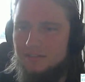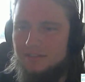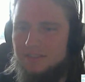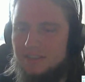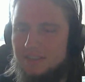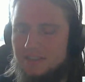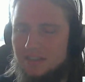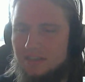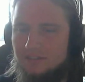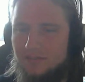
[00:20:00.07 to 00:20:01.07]
see
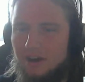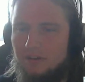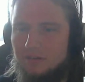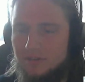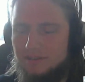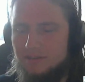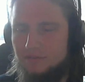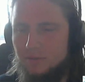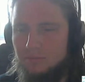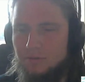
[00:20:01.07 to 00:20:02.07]
if our
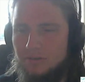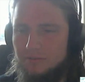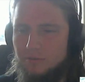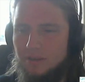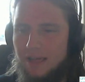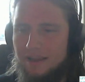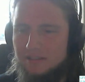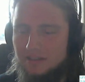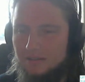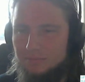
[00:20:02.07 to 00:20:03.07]
reservoir model will
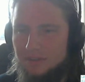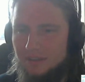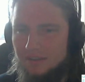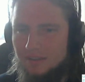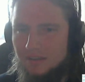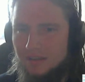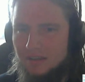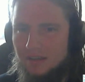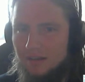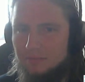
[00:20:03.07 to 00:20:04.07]
actually be
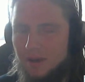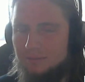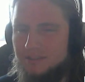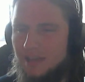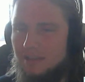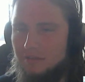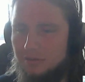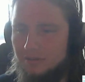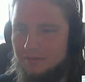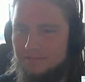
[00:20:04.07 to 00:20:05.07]

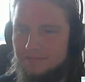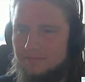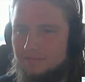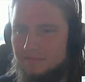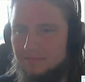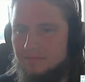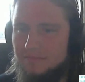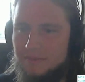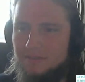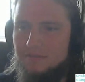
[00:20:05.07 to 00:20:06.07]
upscalable.
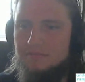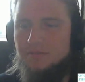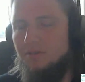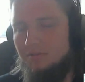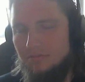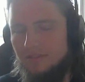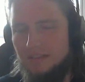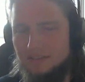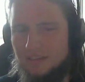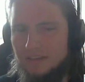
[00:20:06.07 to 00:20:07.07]
So
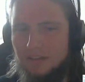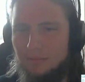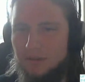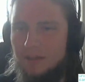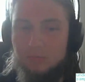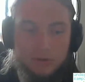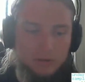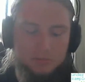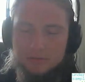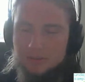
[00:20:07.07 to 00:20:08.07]
that's kind of the plan, what
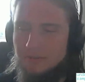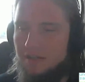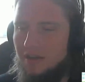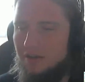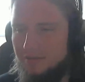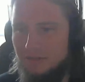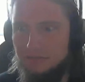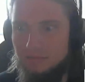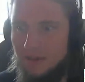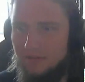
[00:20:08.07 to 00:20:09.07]
I'm doing right now. So
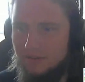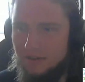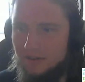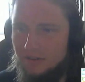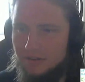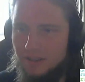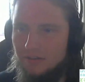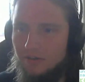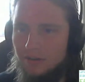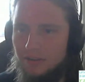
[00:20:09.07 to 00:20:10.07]
I'm having a look at
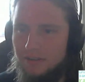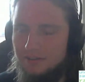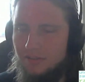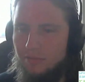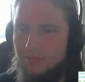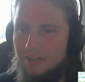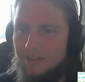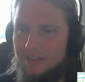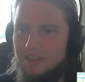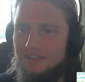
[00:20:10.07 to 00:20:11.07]
all these
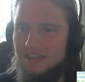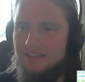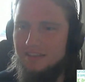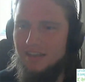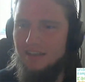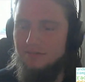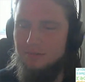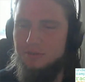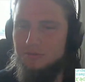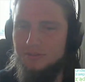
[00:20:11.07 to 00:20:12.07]
3D data
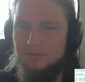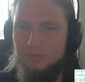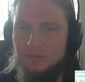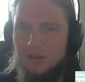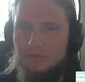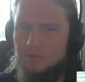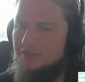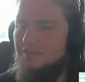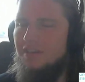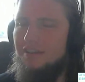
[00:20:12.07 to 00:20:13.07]
attributes, which
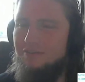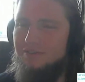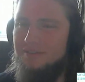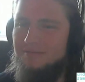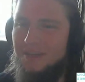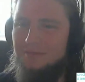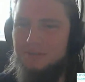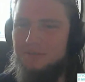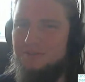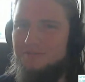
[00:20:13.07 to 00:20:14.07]
is kind of fun,
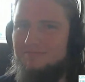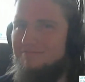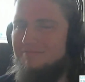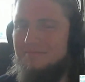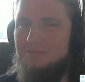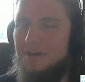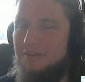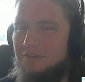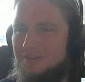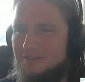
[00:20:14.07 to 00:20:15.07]
because in my
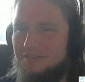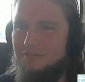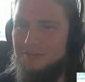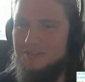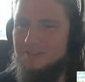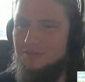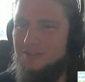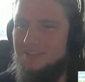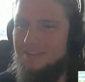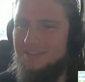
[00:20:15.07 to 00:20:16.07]
old university
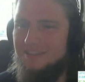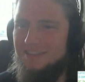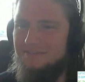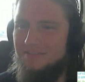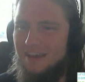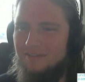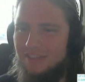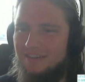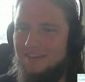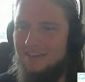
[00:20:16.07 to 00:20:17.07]
we didn't even have
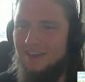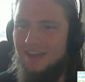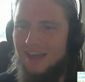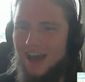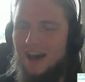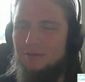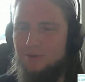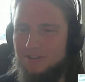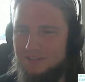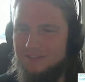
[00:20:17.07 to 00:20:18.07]
the
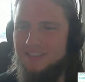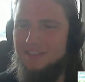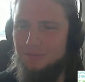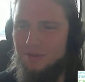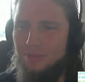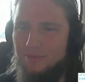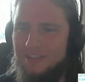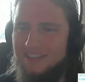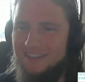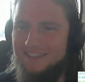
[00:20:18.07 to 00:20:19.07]
hardware to deal with
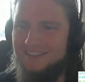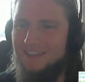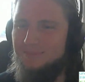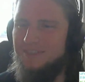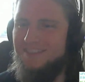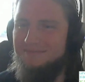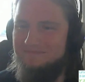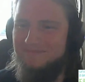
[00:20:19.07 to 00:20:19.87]
3D seismics.